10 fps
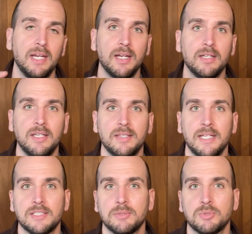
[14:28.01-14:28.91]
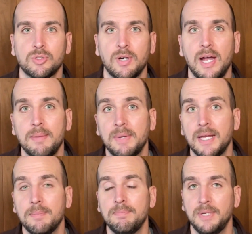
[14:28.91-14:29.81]
and hit that subscribe
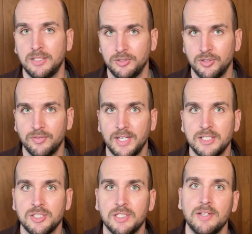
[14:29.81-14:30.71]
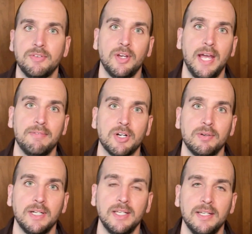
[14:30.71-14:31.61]
and bell notification if you haven't
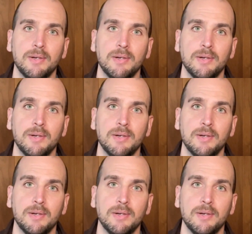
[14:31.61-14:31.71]
already,